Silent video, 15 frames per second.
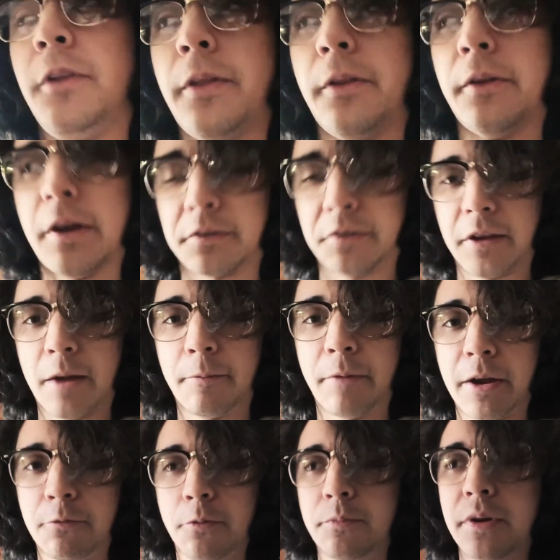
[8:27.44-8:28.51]
the next thing I
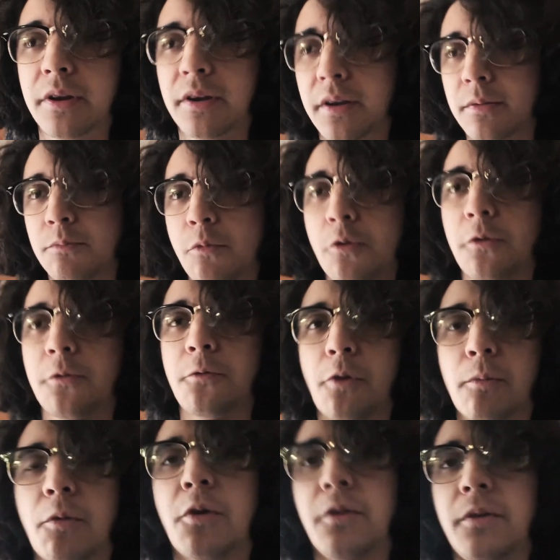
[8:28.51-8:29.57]
make will be more
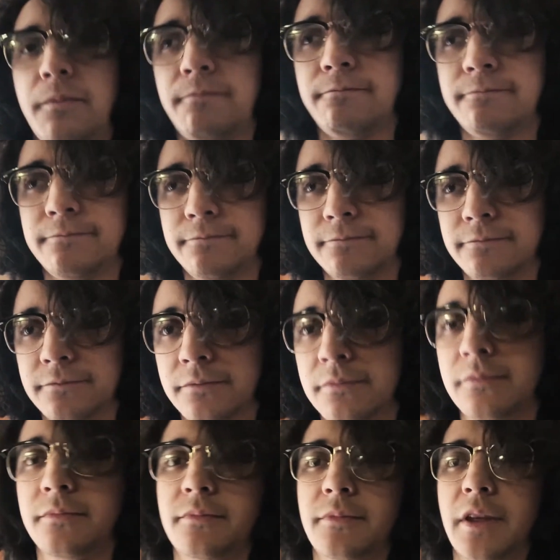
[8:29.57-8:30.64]
formal
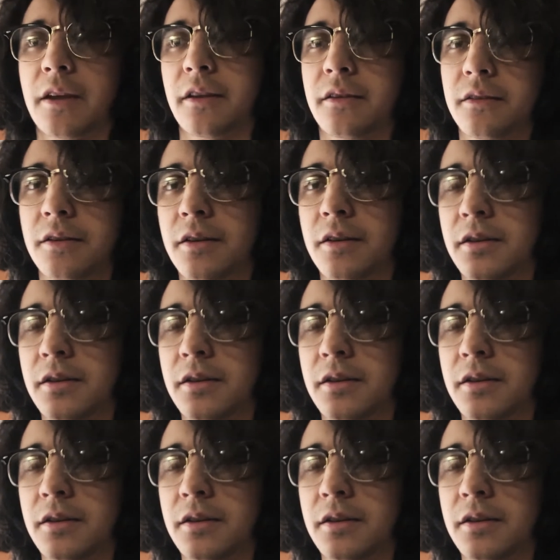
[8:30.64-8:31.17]
and